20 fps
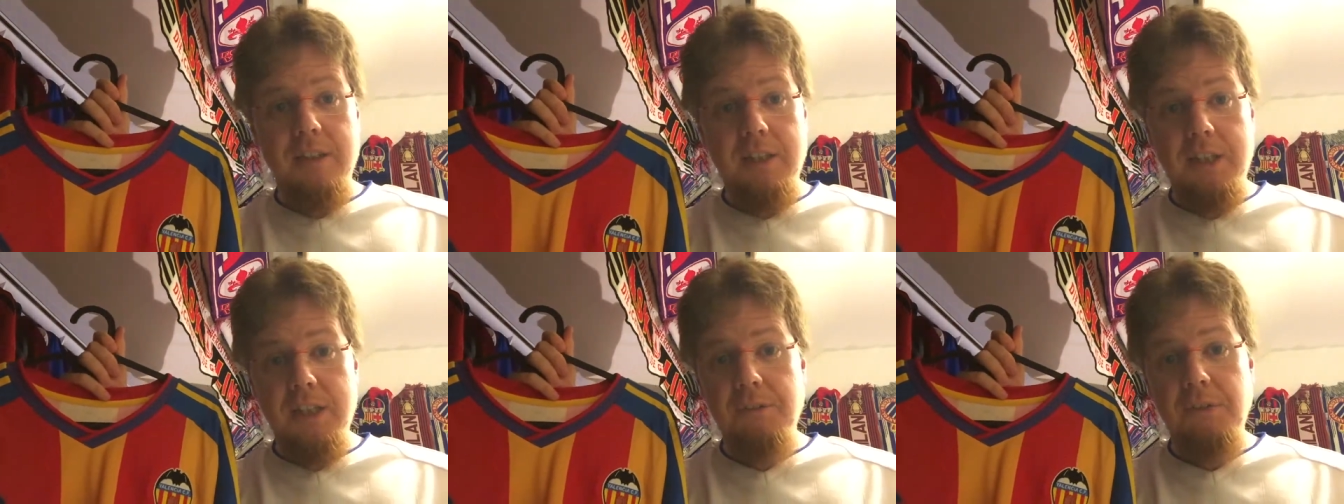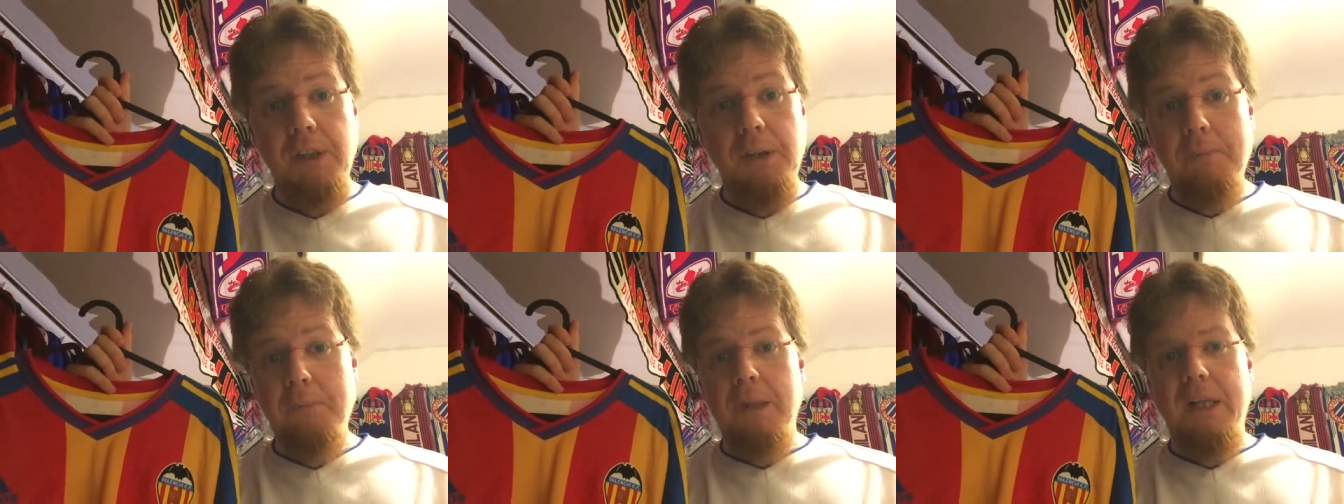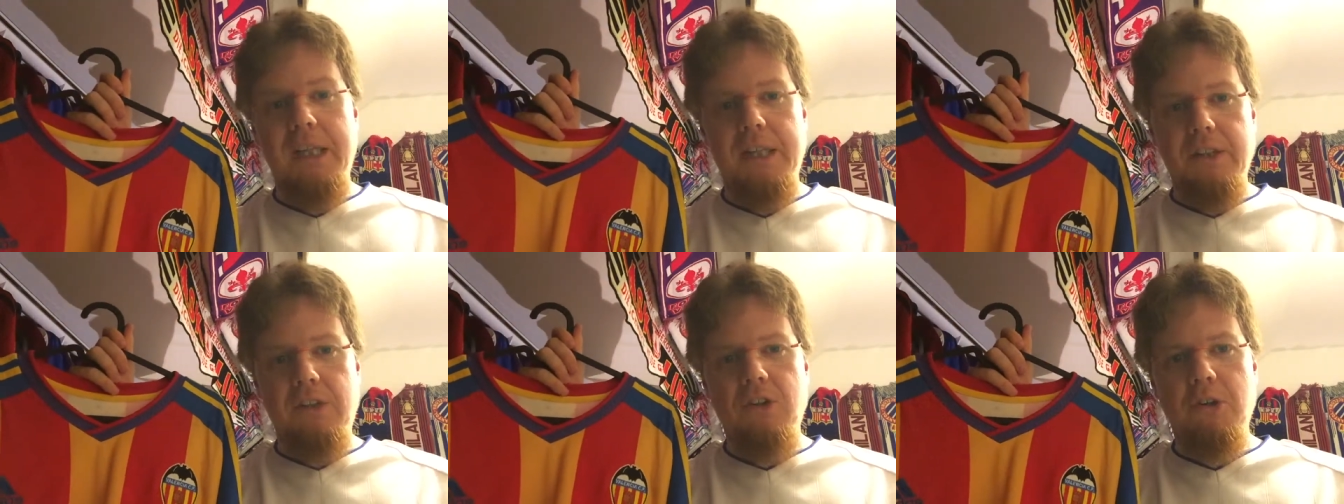and they will
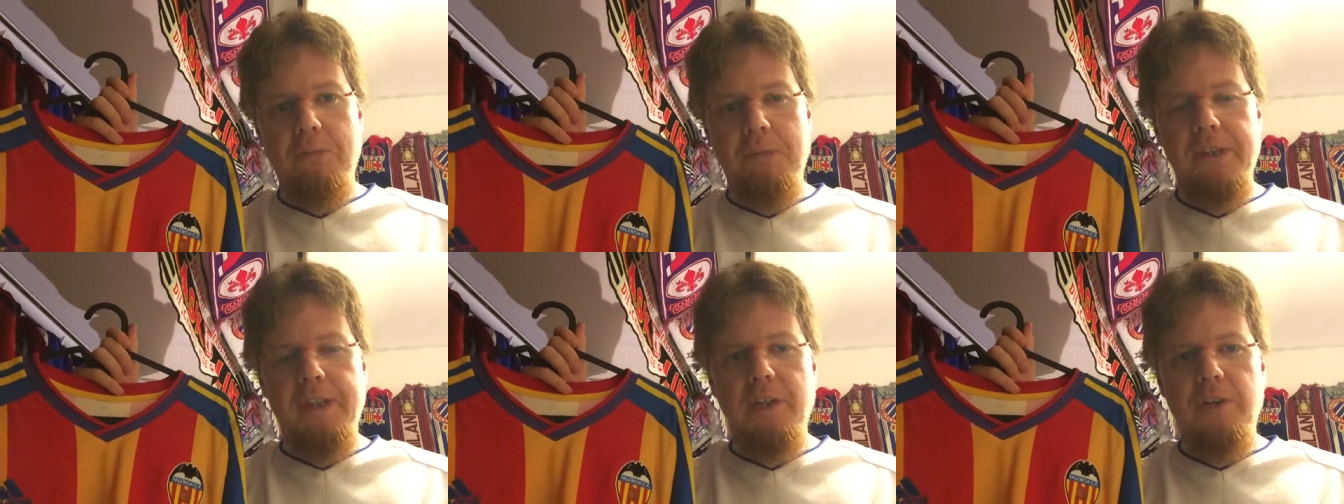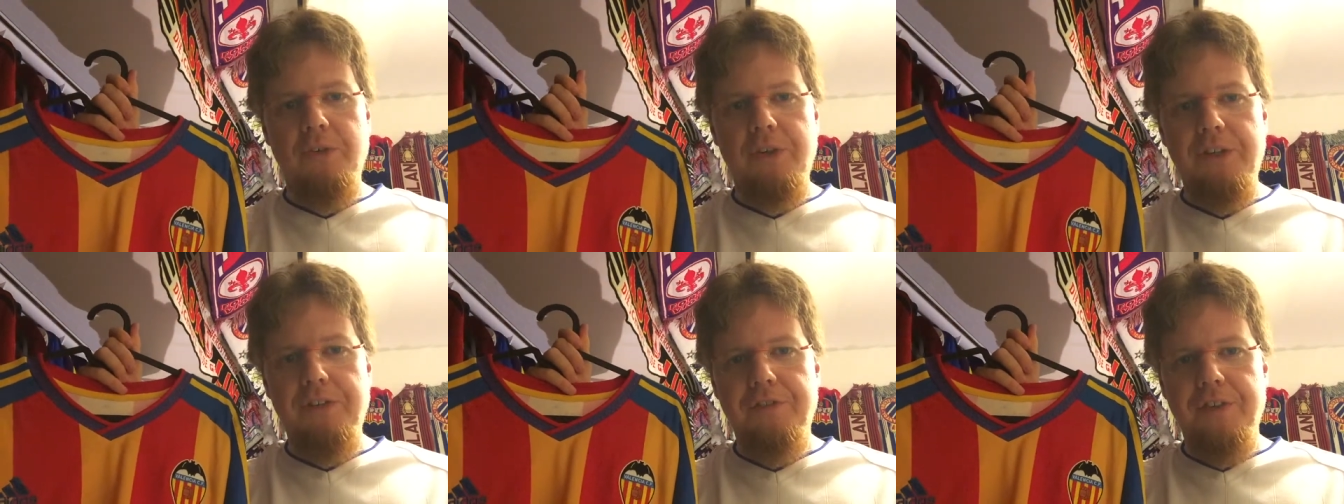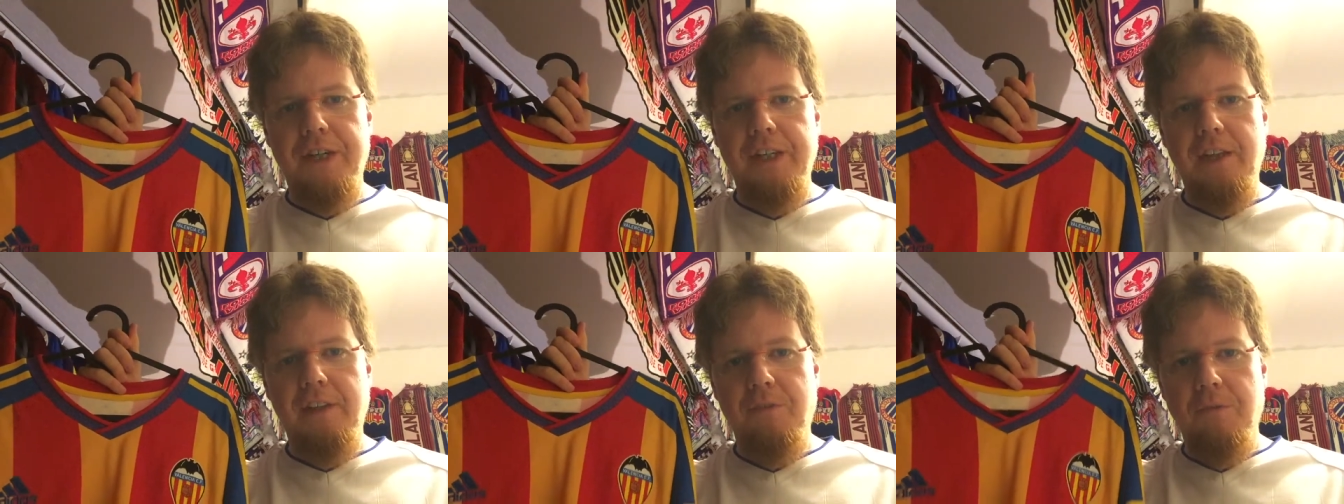play the Copa del Rey
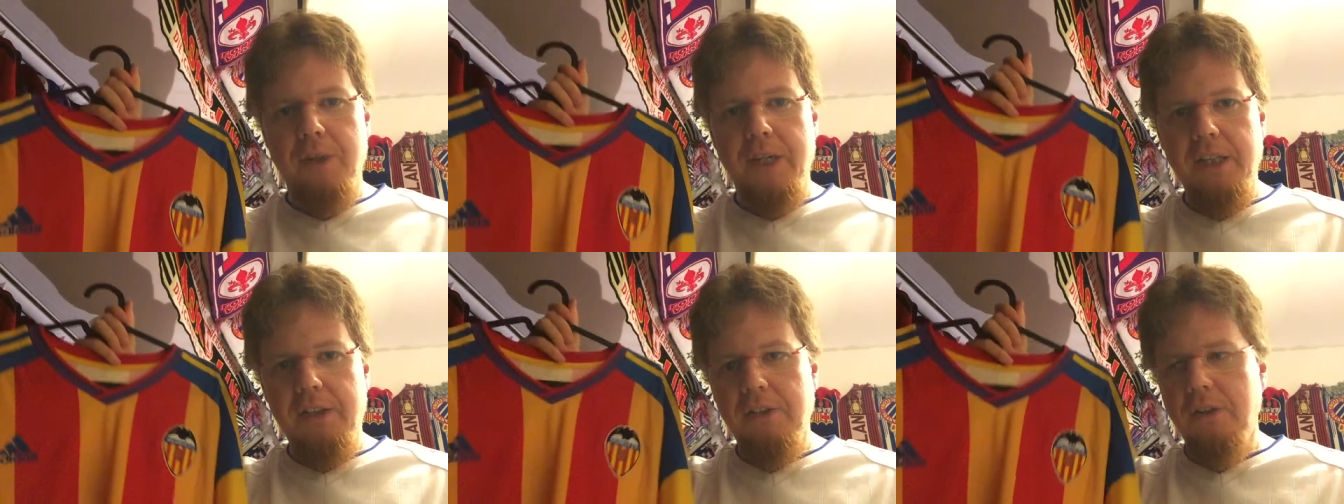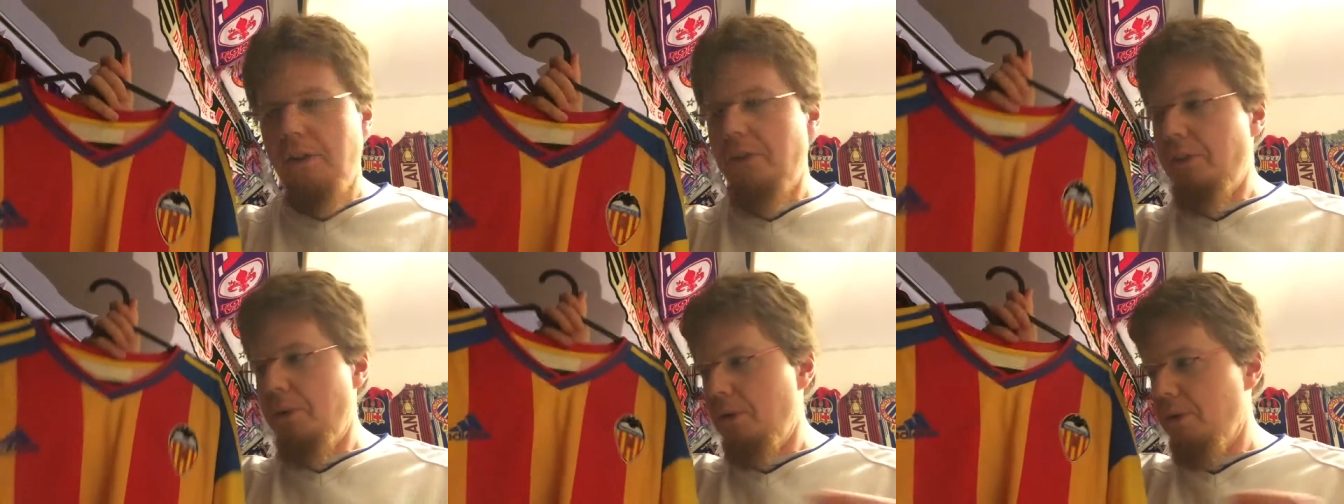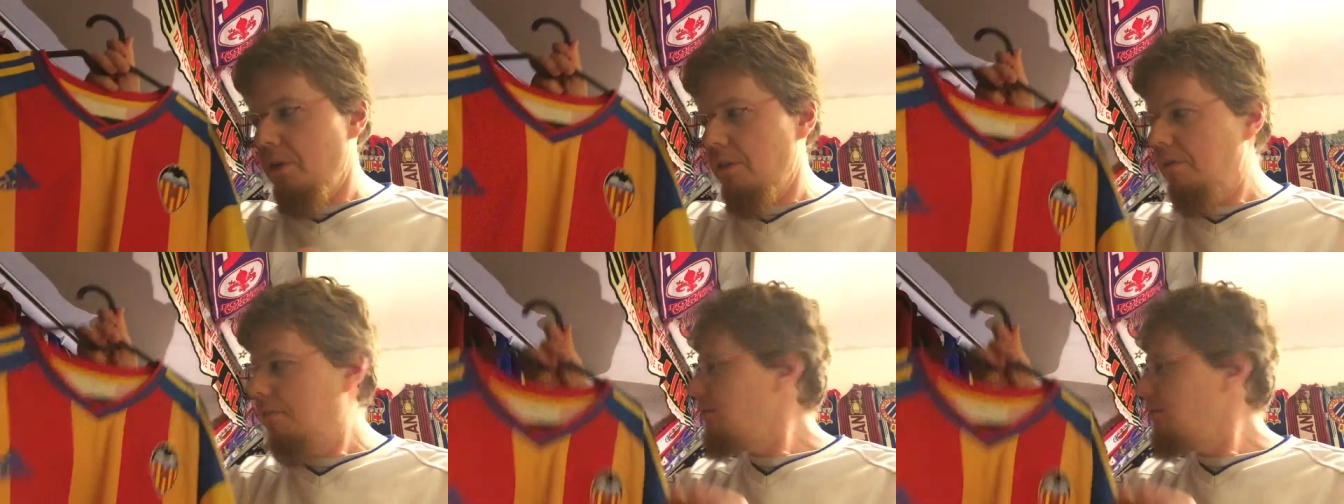final in white, although,